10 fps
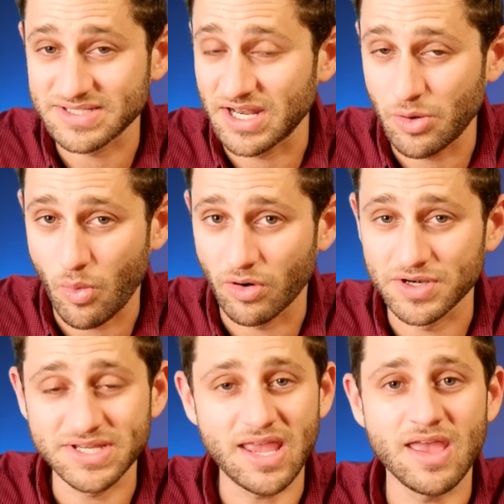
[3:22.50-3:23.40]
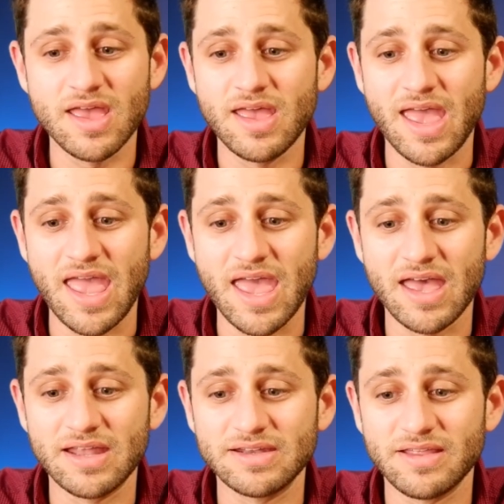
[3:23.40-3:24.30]
extended warranty,
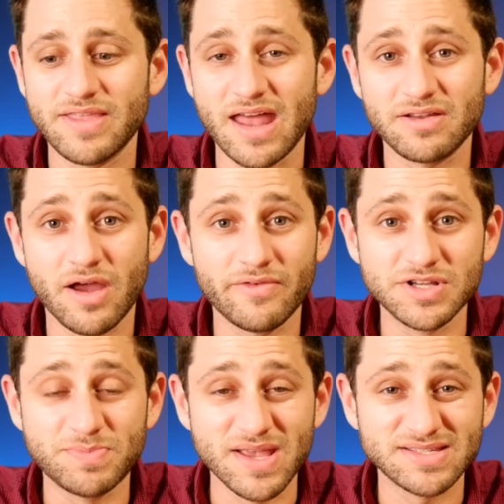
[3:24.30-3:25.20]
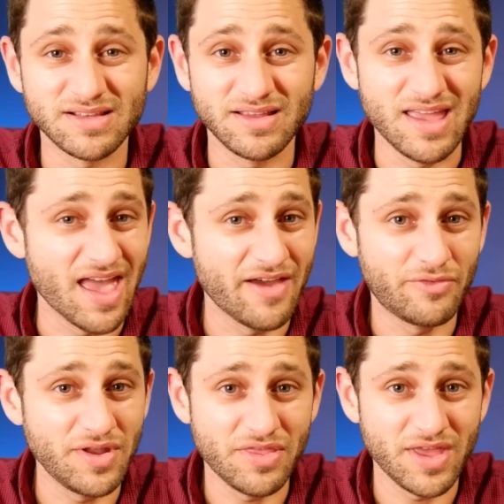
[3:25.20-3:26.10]
and that covers basically
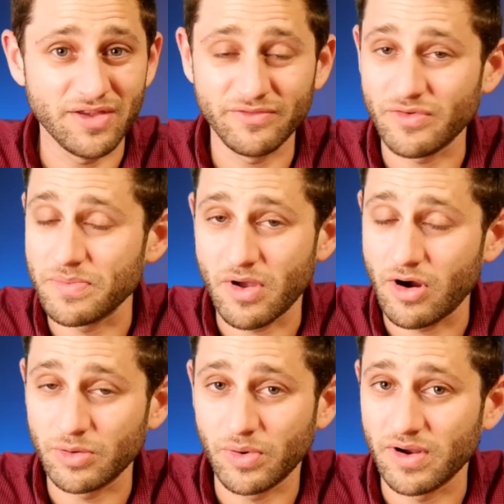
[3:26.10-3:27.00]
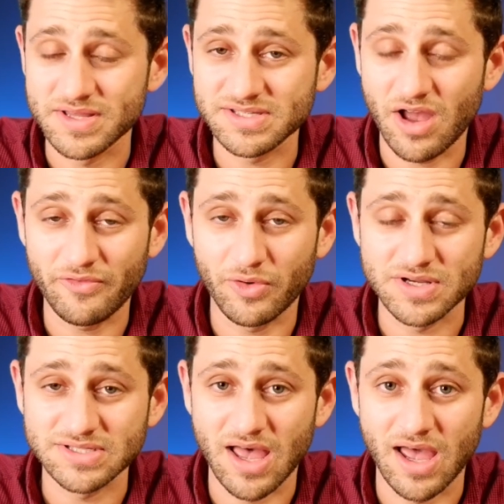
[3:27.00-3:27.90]
everything from the hardware and
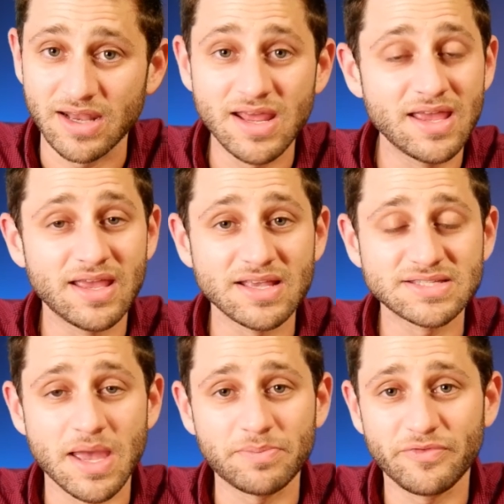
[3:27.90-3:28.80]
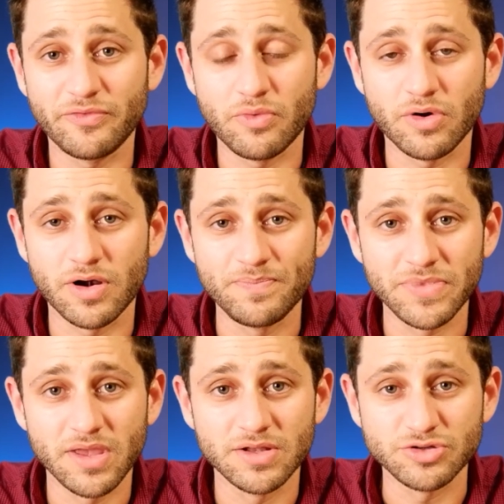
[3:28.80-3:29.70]
software side except for
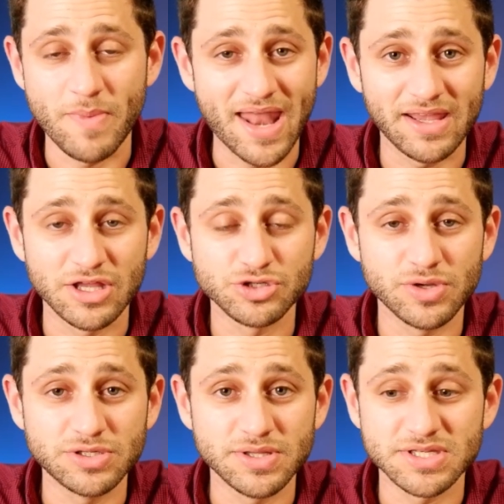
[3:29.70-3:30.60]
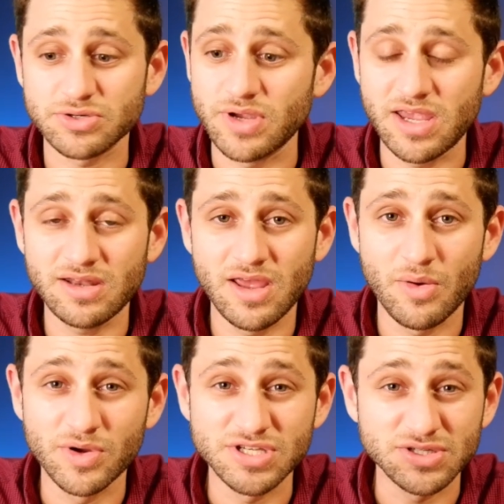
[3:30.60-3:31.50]
traumatic injury to the screen,
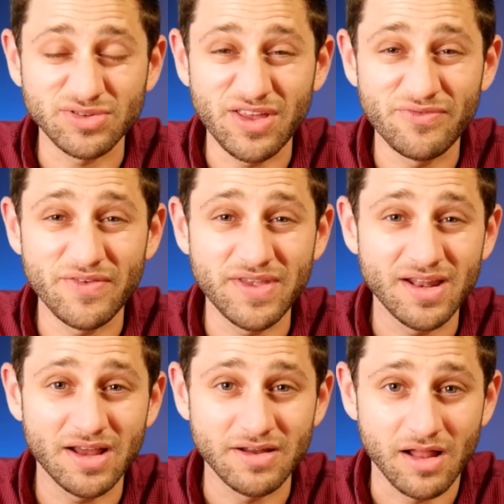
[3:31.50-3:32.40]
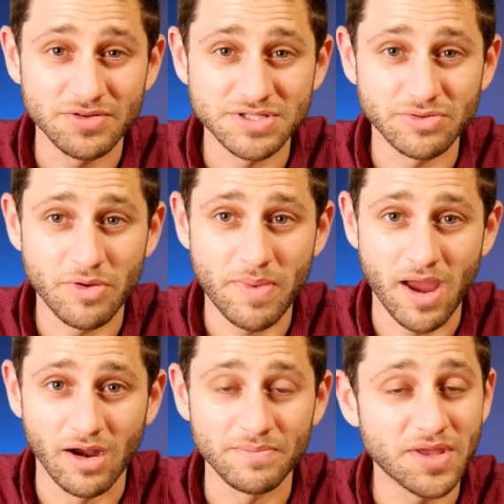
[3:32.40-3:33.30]
which is only $59 to
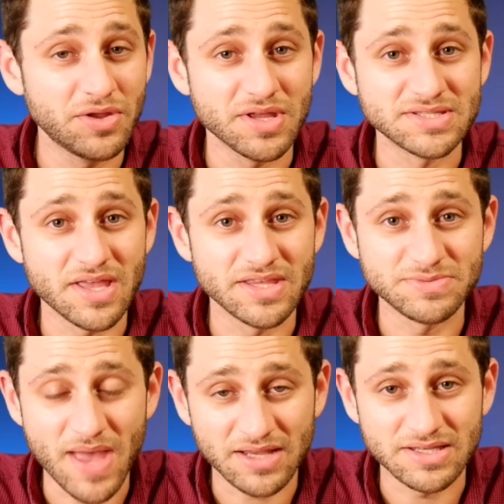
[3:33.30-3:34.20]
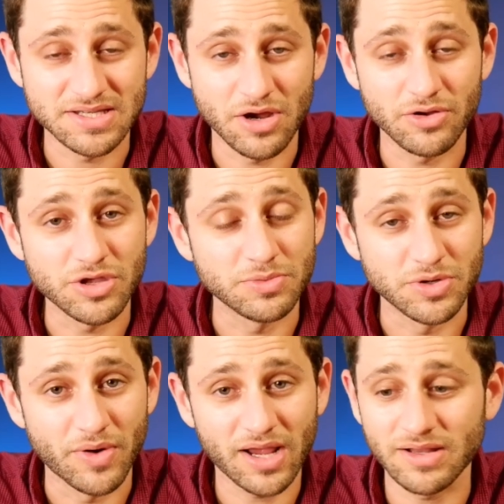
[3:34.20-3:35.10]
repair. And you can send this back to Teracube
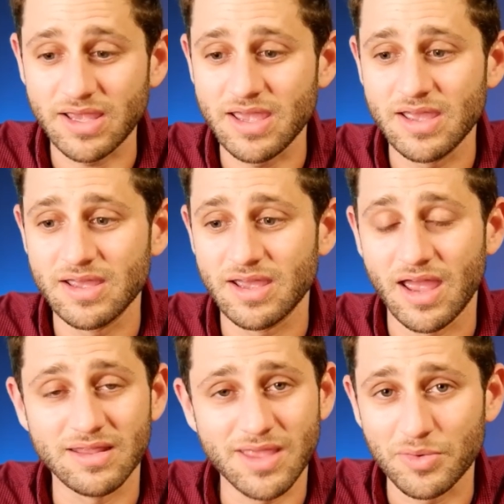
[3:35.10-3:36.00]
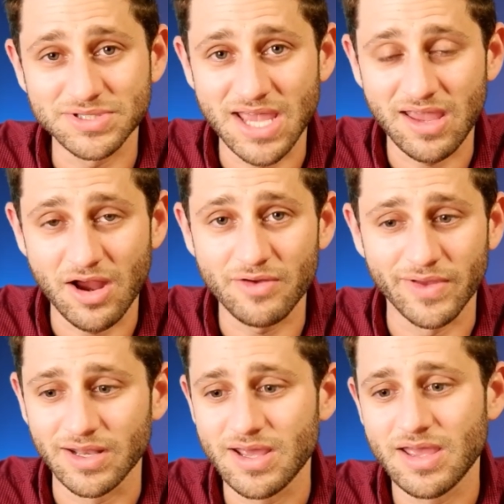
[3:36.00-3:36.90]
directly and they will take care of it.